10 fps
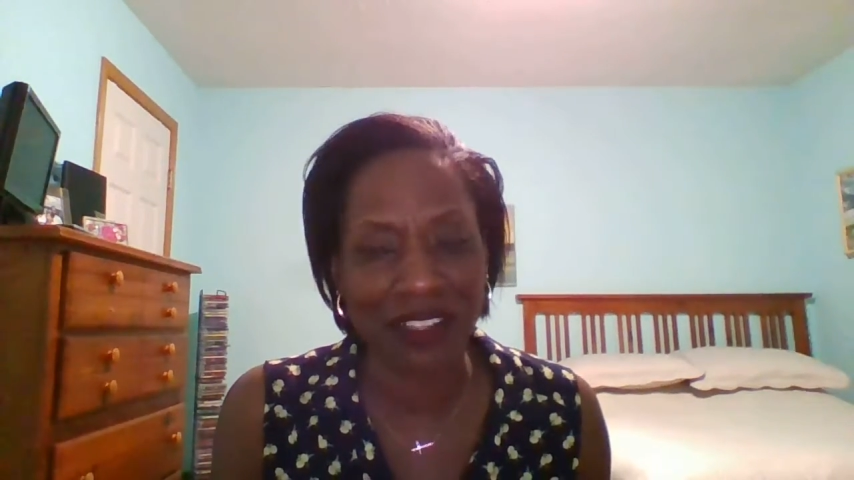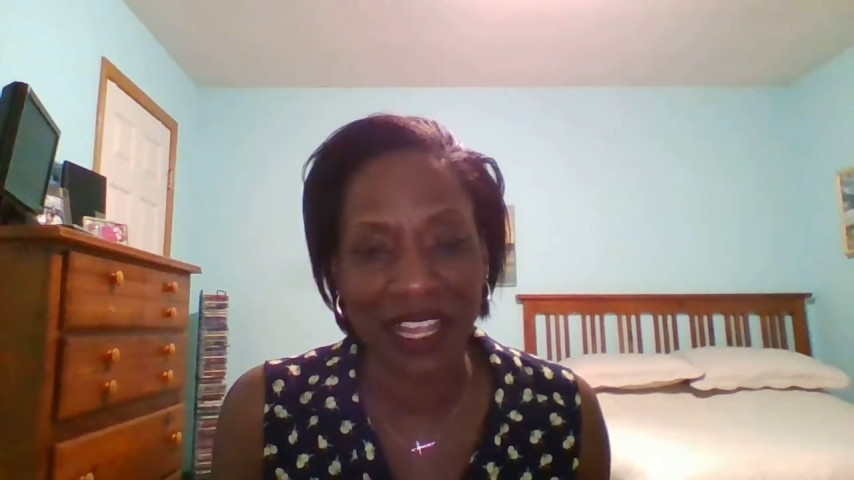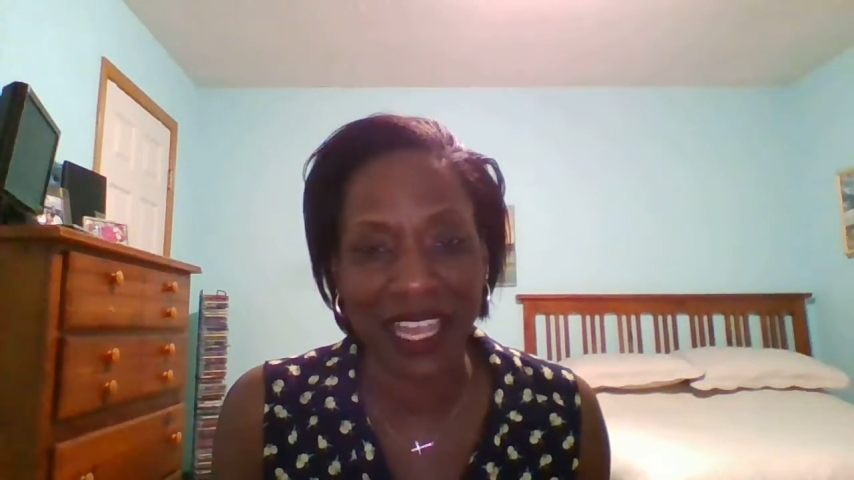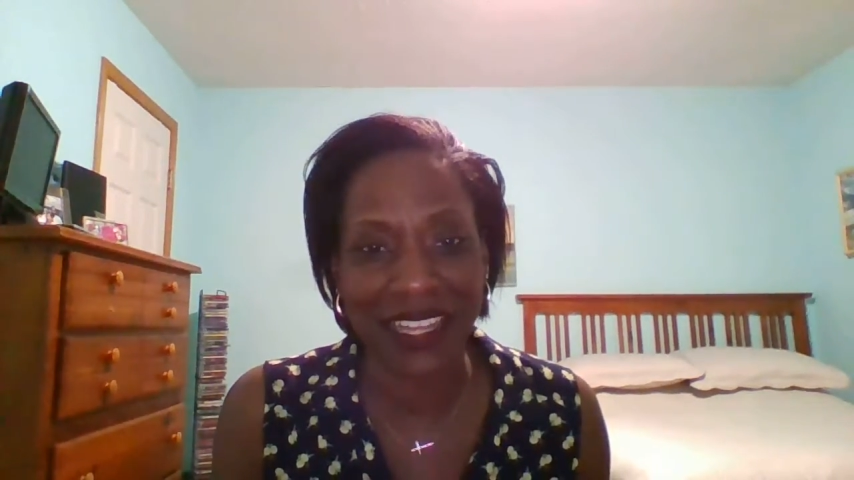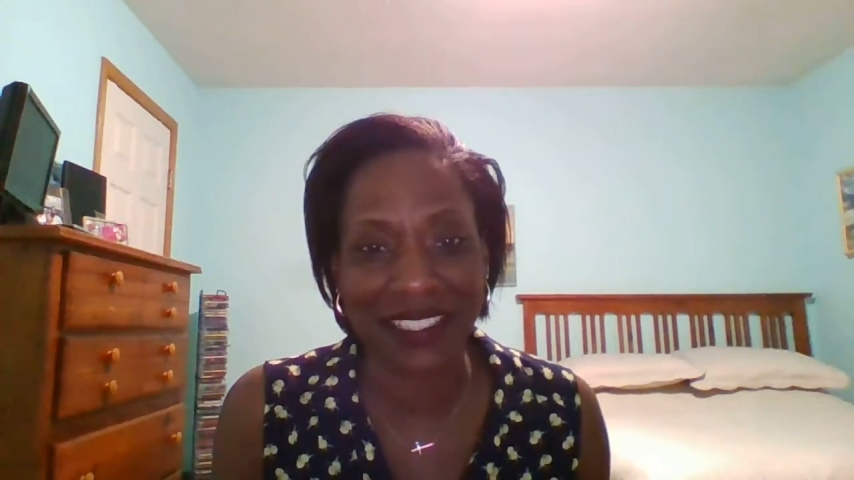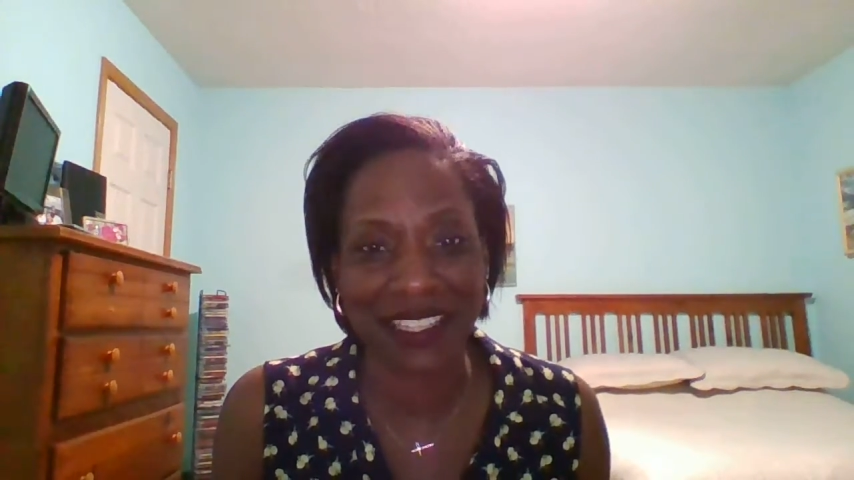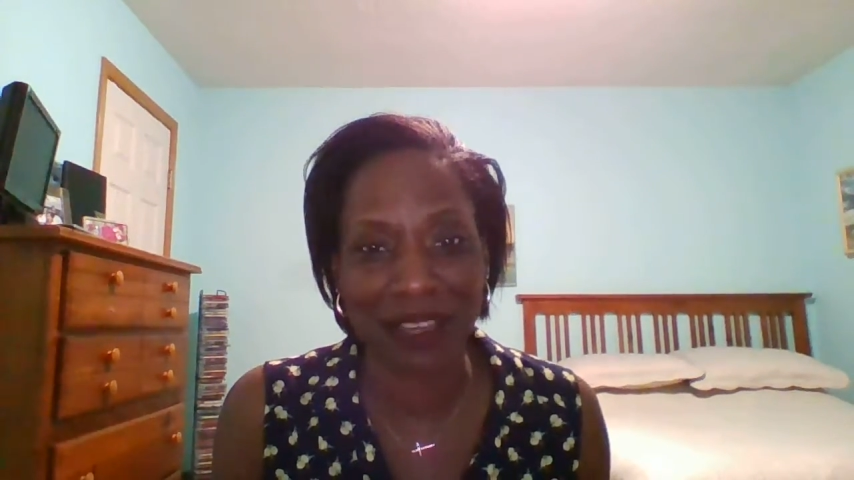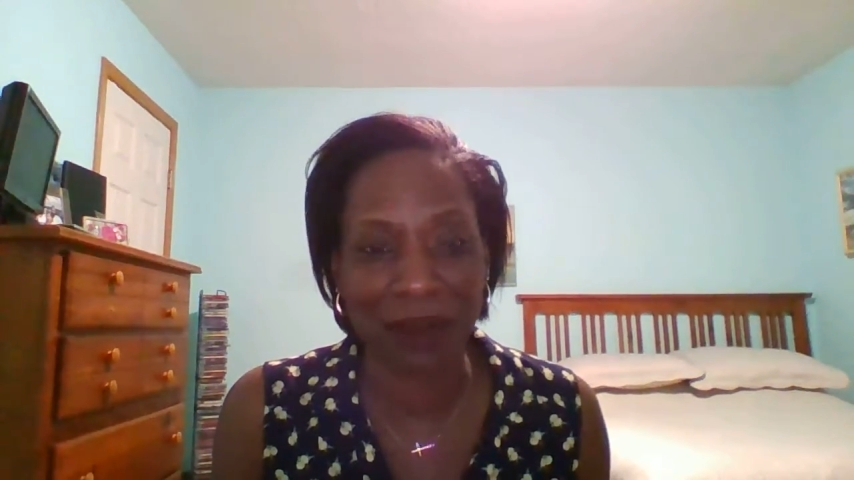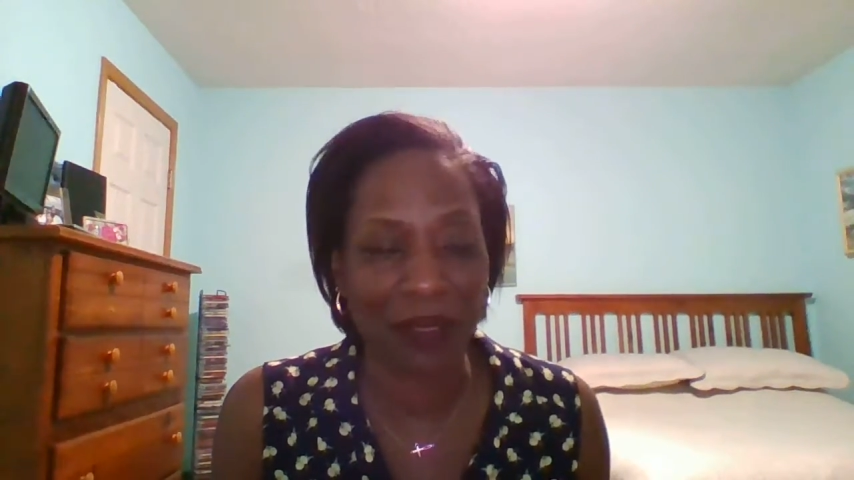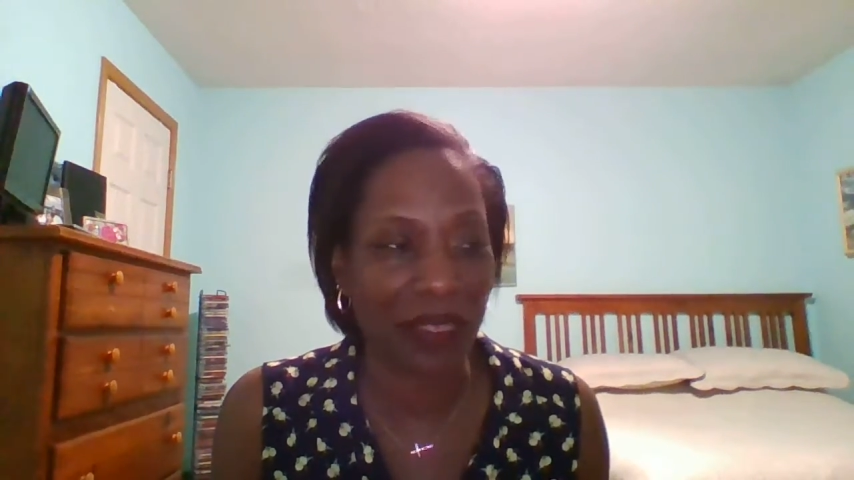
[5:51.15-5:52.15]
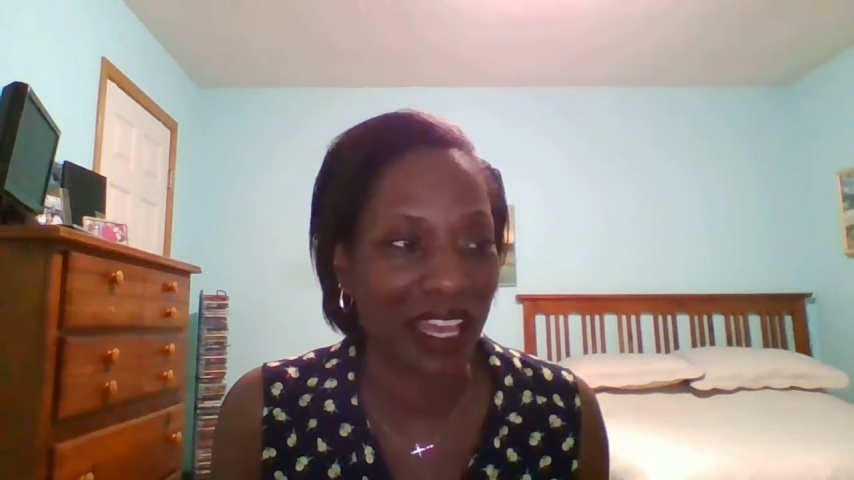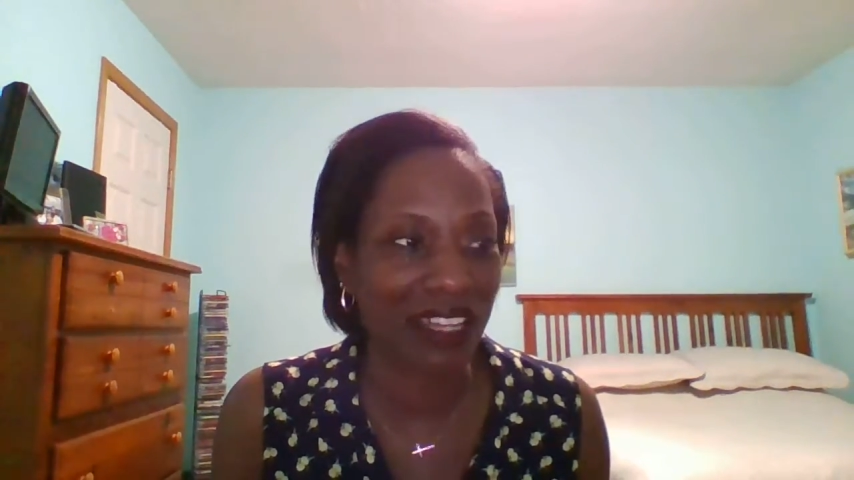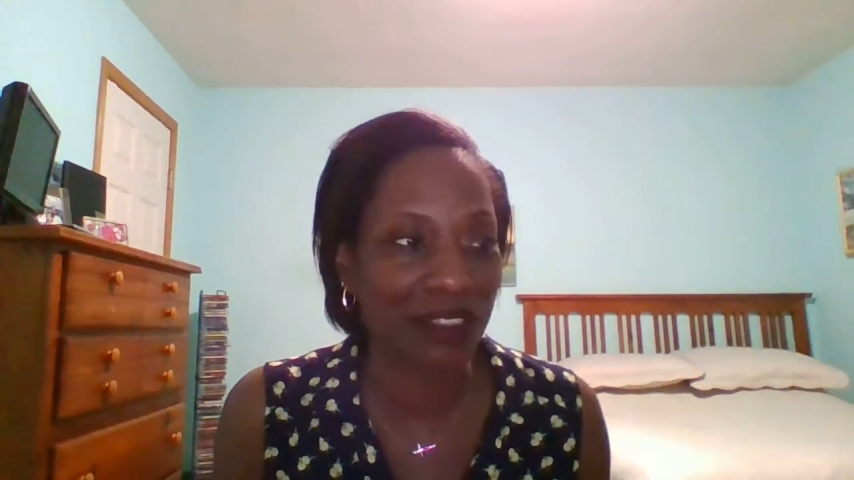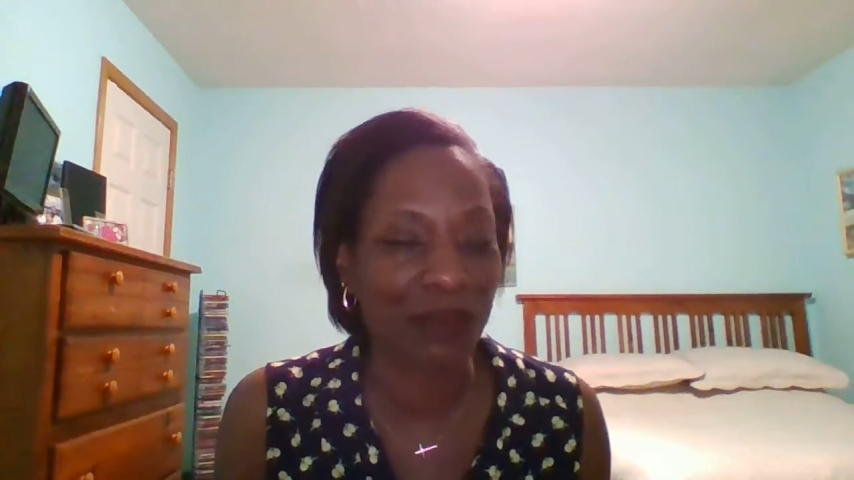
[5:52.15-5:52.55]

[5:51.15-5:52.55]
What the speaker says: what I had to say about that.